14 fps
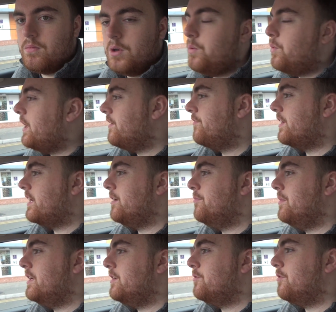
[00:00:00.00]
We wait for
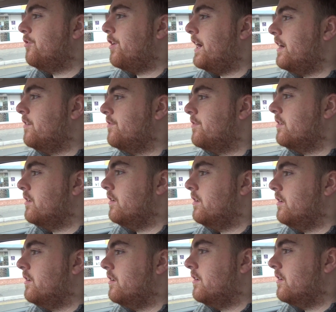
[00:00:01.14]
Kimberly to arrive.
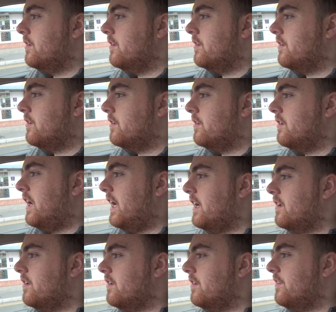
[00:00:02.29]
Like
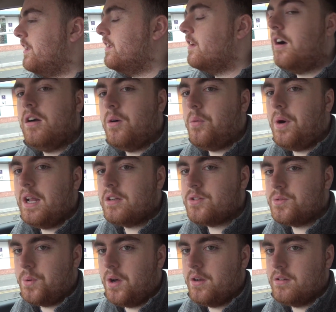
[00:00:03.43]
the young wild
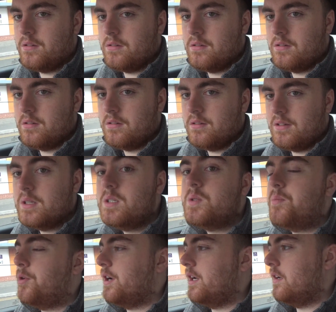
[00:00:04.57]
swan in
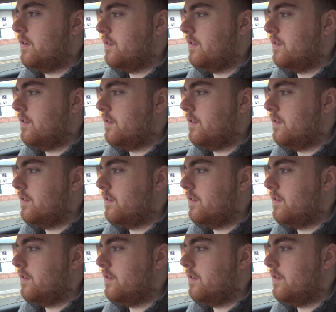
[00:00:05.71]
spring.